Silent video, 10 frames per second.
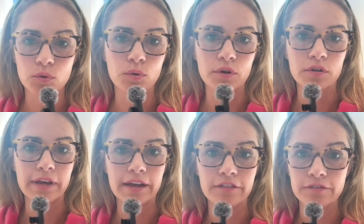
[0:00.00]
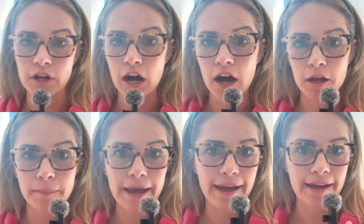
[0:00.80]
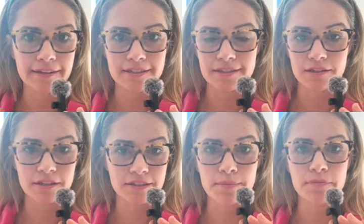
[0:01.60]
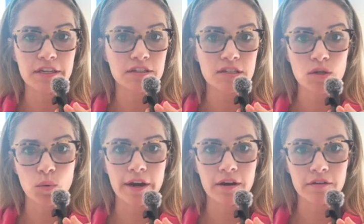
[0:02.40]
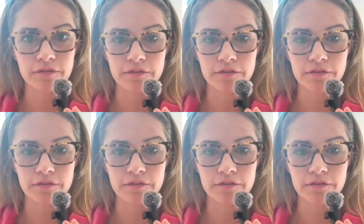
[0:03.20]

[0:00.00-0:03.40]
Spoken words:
or like hot pads, something square,